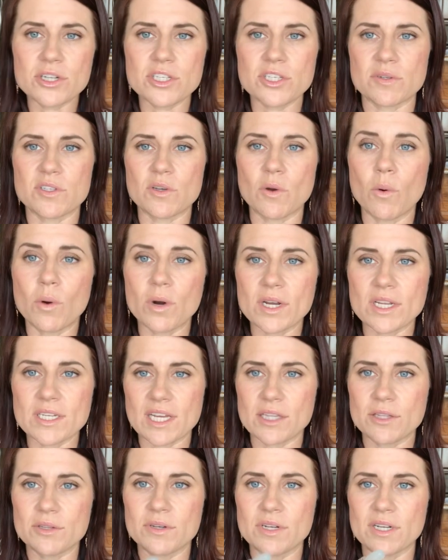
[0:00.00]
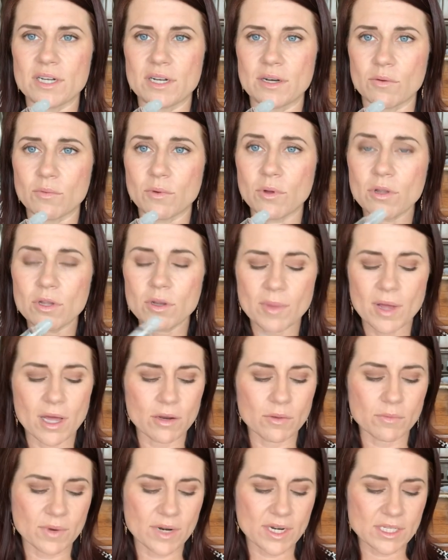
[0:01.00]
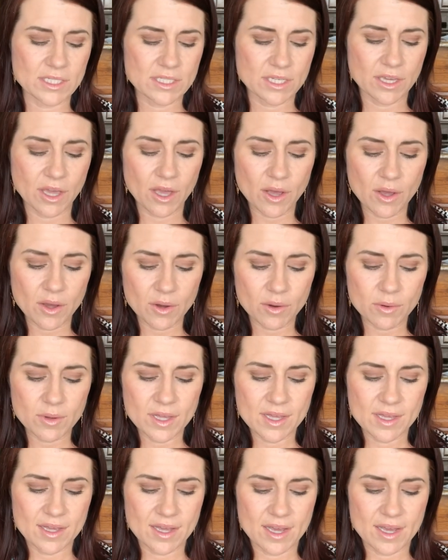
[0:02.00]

so it's already diluted in a roller bottle, ready to go.